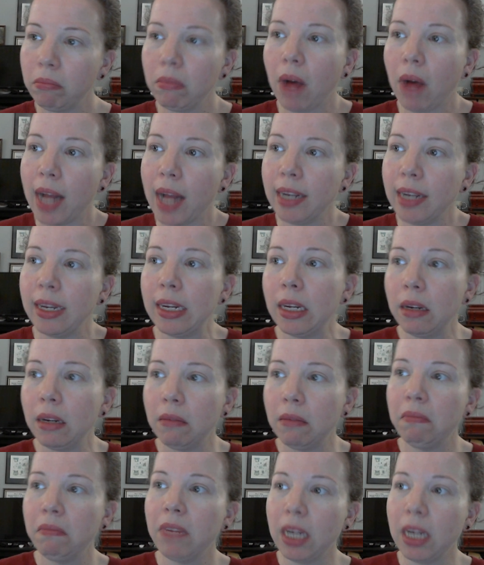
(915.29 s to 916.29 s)
I
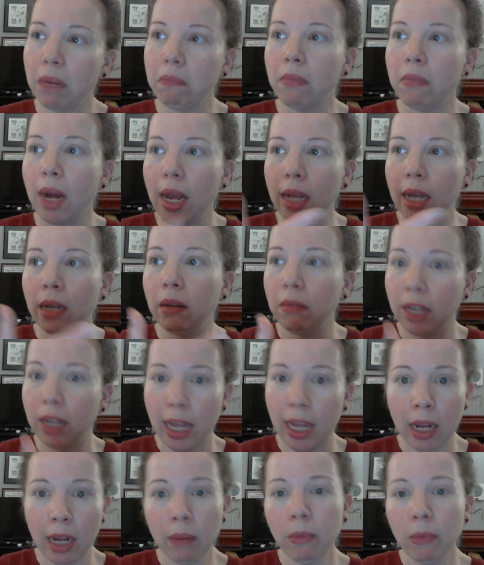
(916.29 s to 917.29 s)
did get my
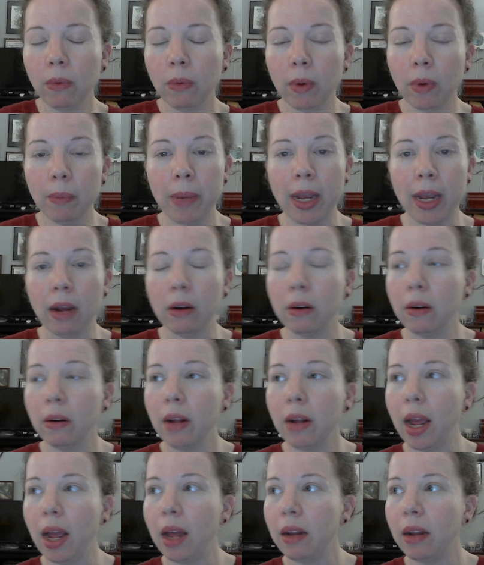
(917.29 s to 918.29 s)
camera
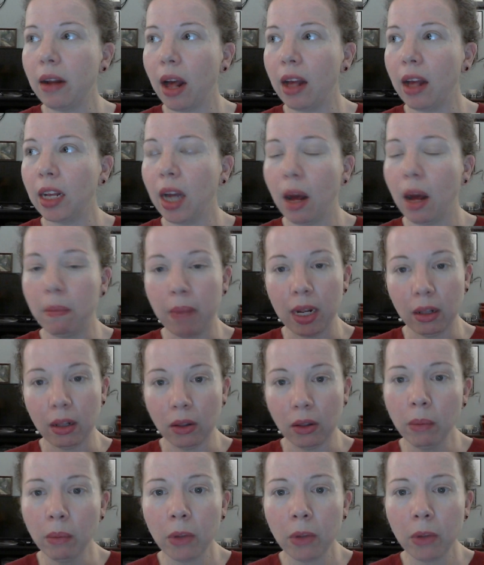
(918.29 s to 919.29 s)
repaired, and I got my
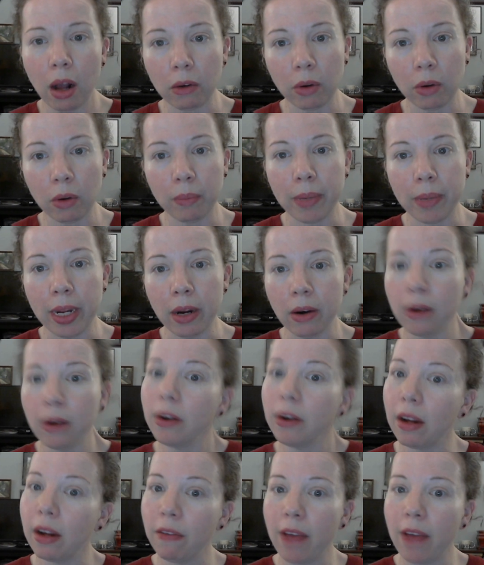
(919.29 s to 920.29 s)
alarm clock
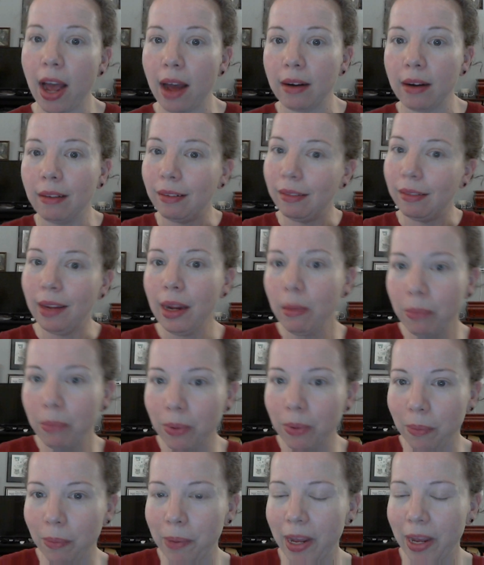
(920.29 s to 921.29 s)
repaired, and I've had a
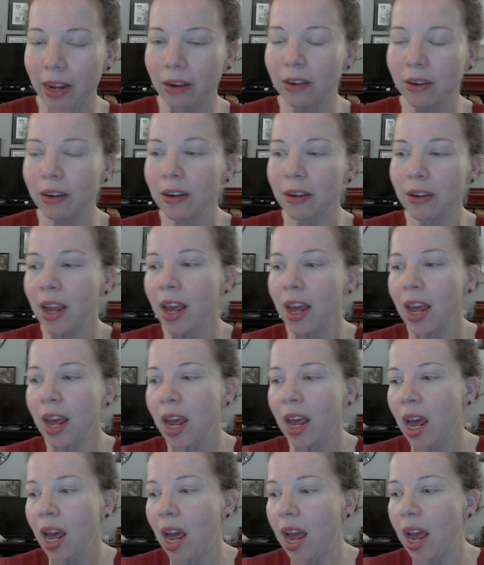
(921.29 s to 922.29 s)
lamp repaired.
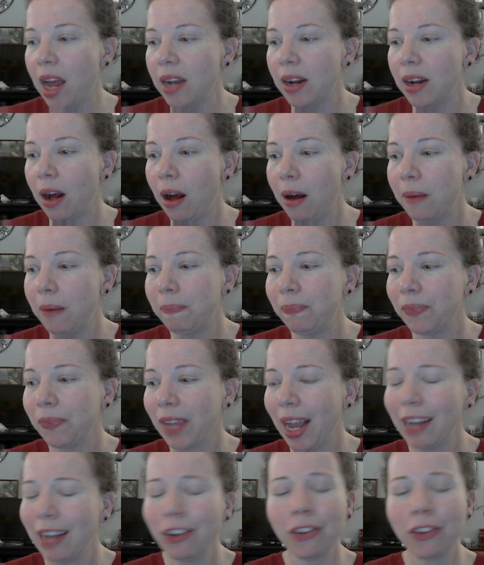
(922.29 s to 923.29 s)
And
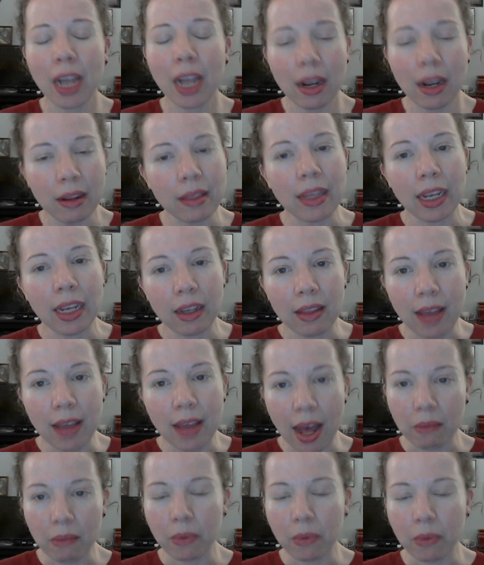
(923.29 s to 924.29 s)
I just kind of think of
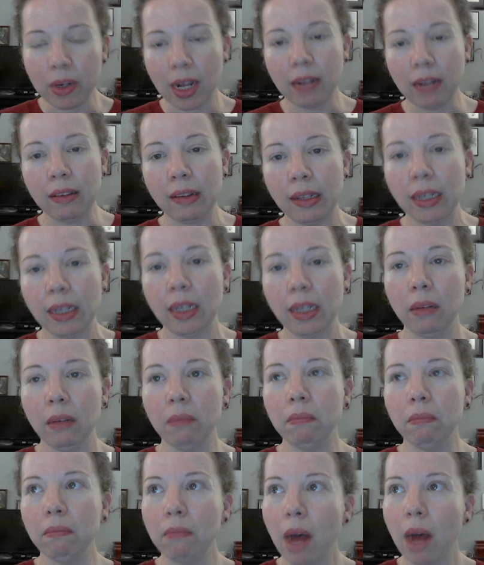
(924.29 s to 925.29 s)
that when I
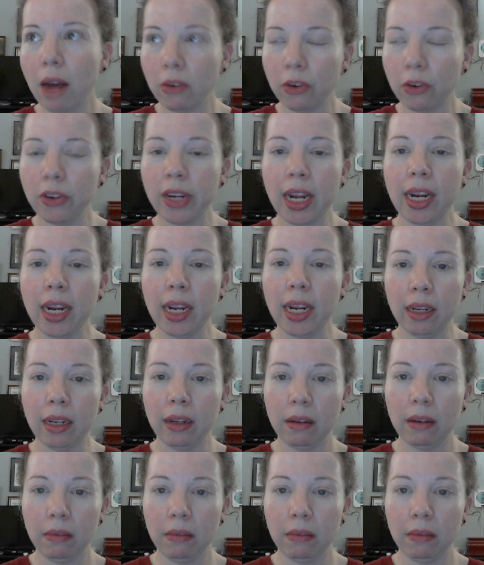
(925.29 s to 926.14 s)
see modern day